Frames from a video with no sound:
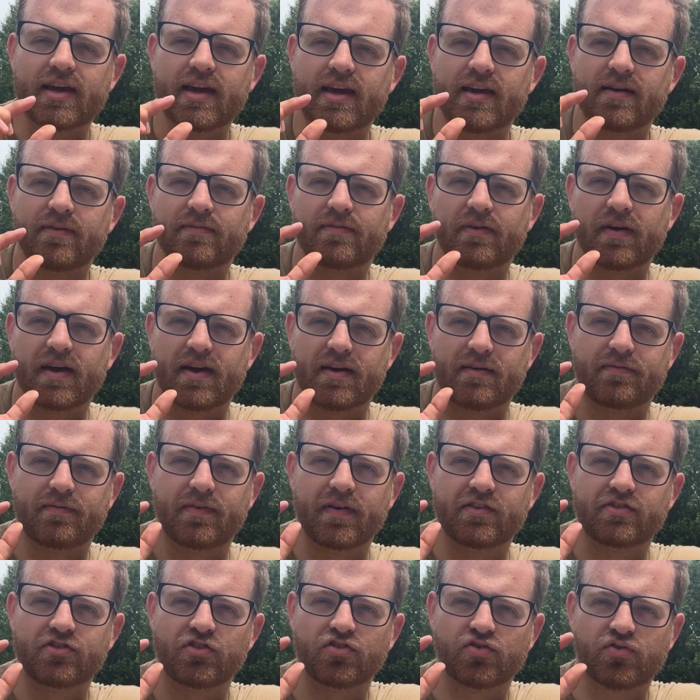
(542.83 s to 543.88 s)
if a
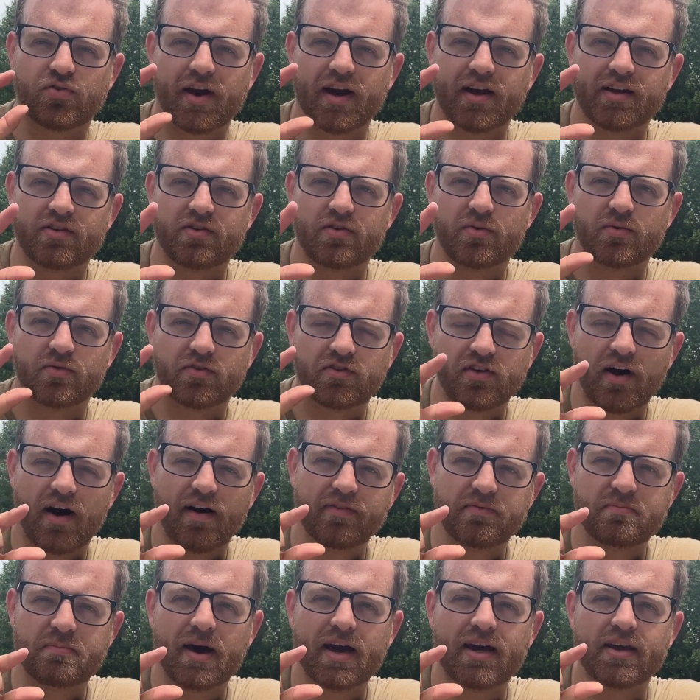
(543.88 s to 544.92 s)
fish is trying to
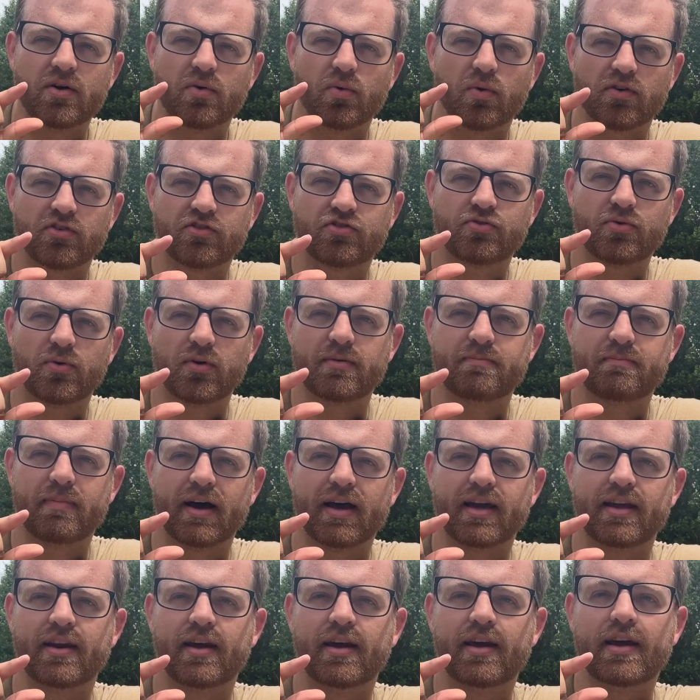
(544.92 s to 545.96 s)
soft bite or short
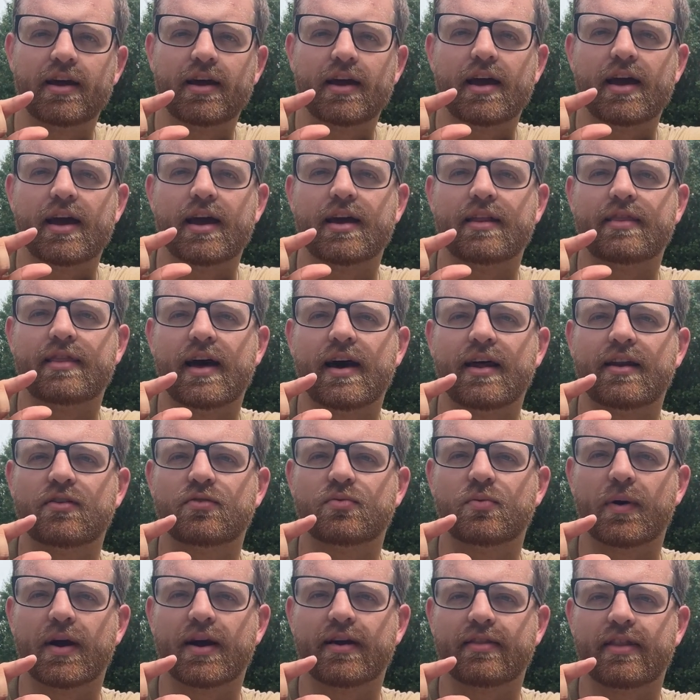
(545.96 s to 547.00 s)
bite, and that is
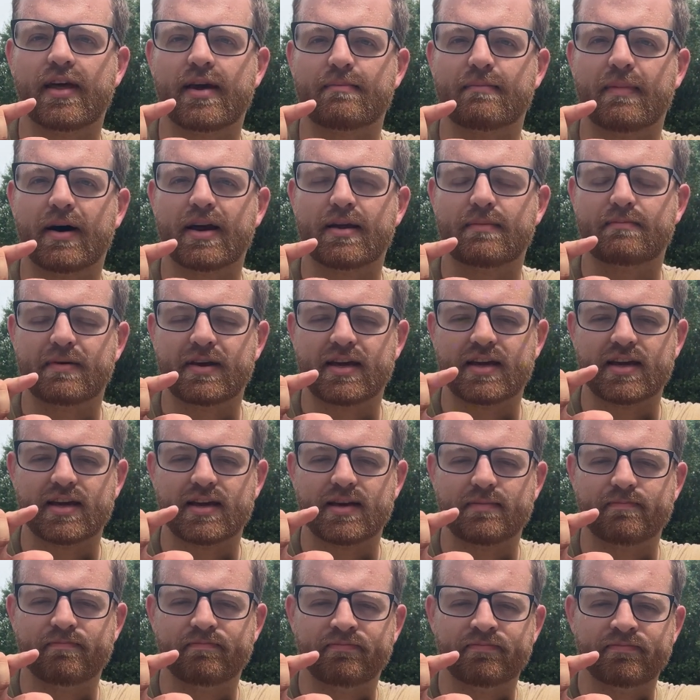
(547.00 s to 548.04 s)
where they might
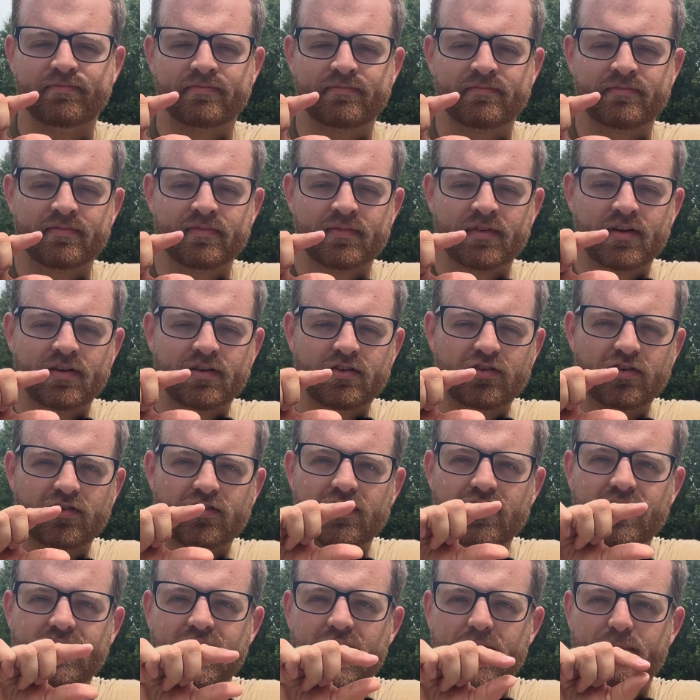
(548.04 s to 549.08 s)
be just
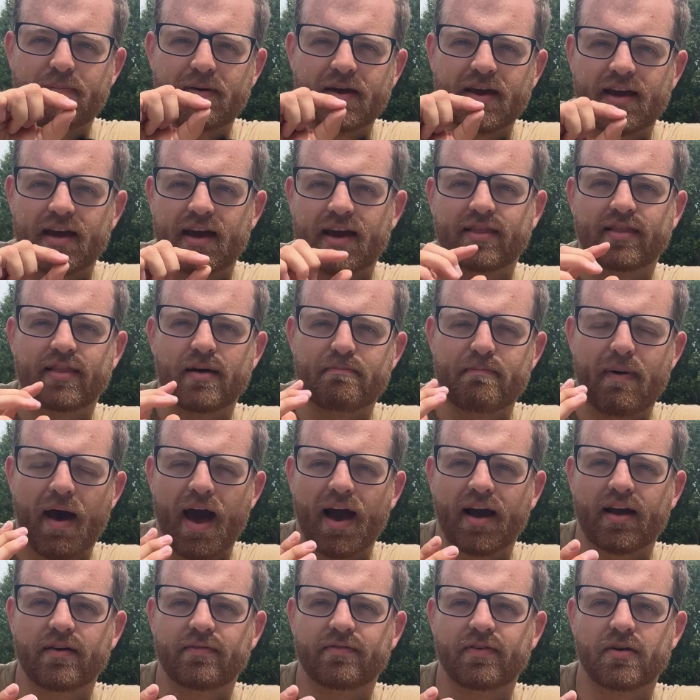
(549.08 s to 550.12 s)
nipping at the
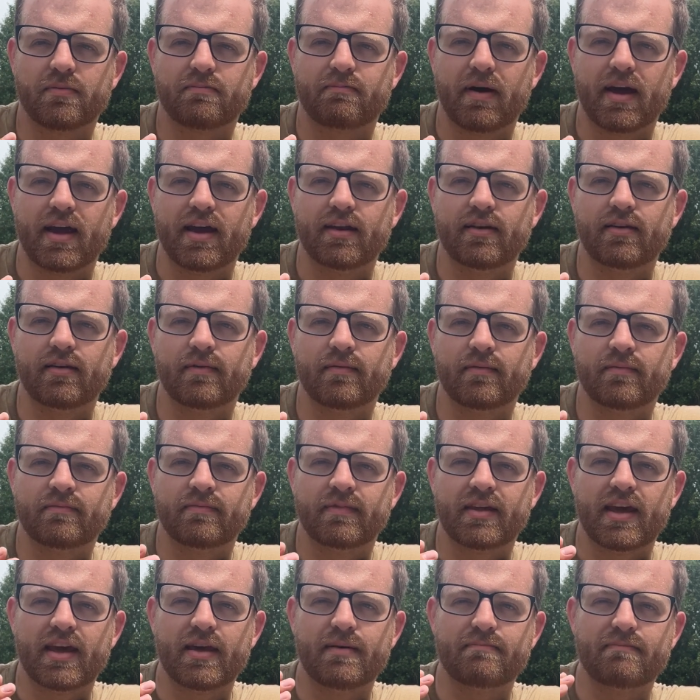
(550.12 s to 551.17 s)
back of your bait,
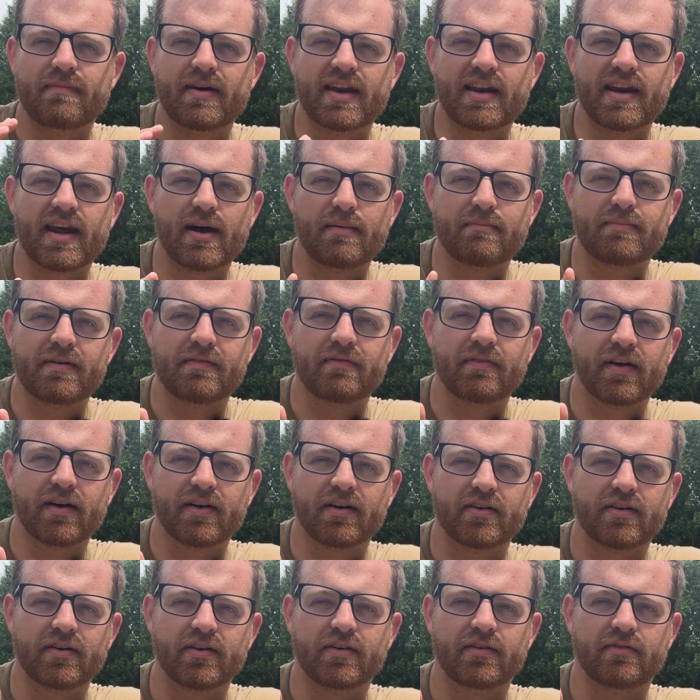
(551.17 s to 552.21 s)
it may not be very
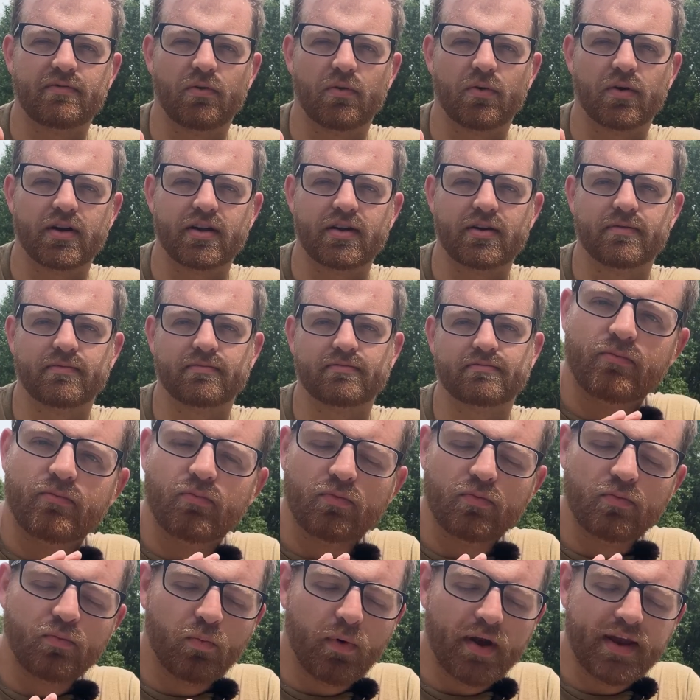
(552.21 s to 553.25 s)
good for you.
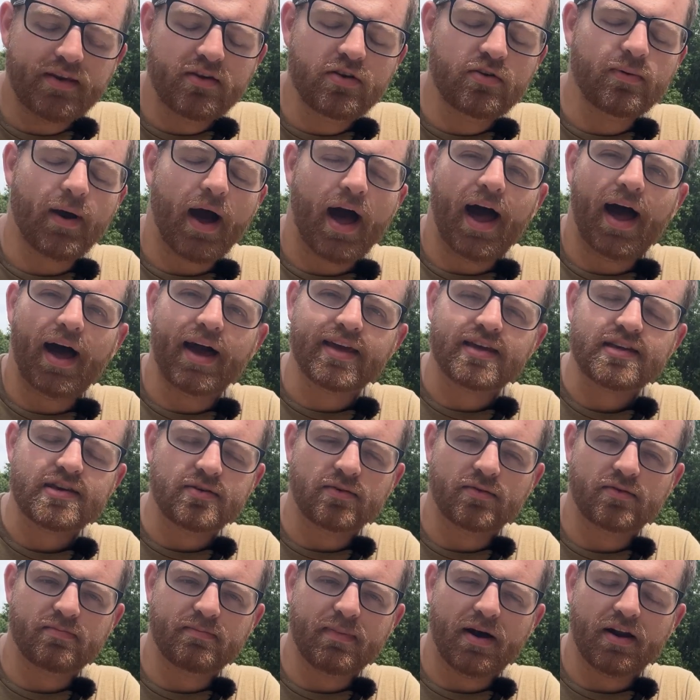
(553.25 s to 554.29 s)
When do I
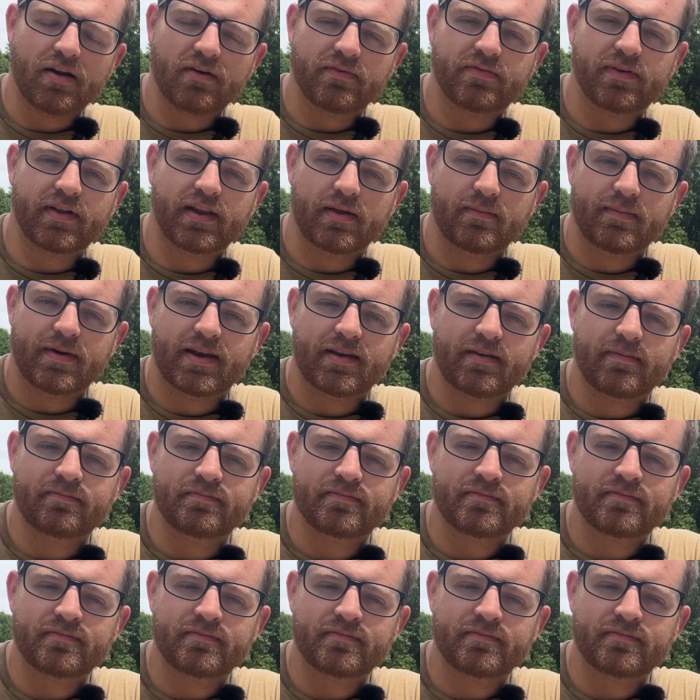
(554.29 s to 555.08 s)
use monofilament?